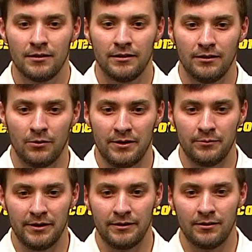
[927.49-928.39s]
You know,
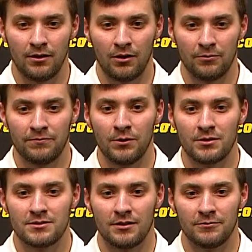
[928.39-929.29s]
we are
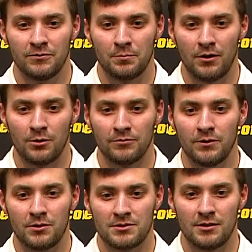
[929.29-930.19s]
focused on football. We're
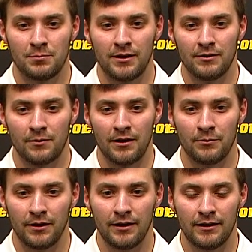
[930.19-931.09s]
focused on playing the right
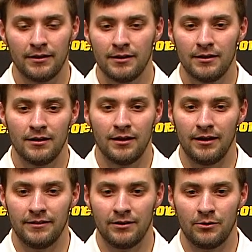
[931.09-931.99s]
way.
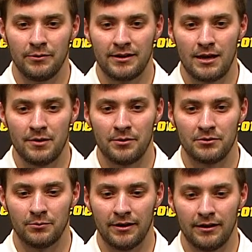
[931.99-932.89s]
And, you know, we came out with
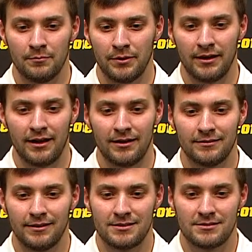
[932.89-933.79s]
the win. But, yeah,
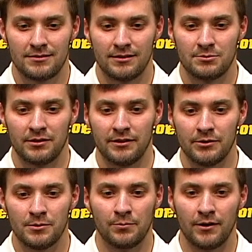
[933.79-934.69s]
that's what they
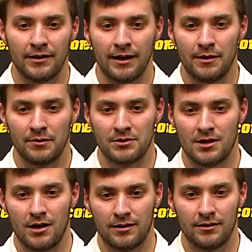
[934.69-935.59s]
do in pregame. They're
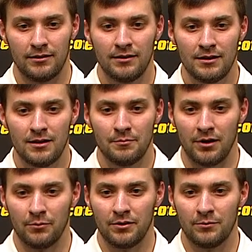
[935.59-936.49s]
talking. But
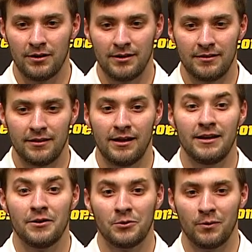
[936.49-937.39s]
I wouldn't want
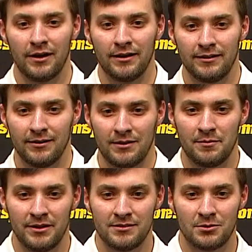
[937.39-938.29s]
any other way. You know,
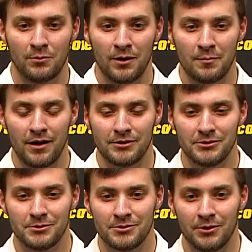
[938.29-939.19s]
that means they're worried about
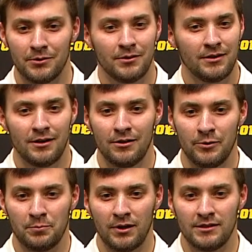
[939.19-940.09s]
you. So
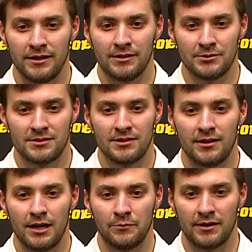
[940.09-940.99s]
we played dangerous
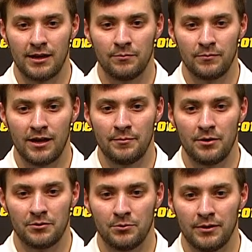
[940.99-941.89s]
today, and we came
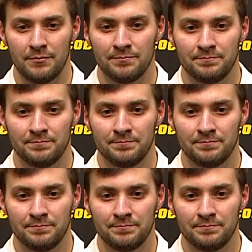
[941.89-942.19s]
out with a win.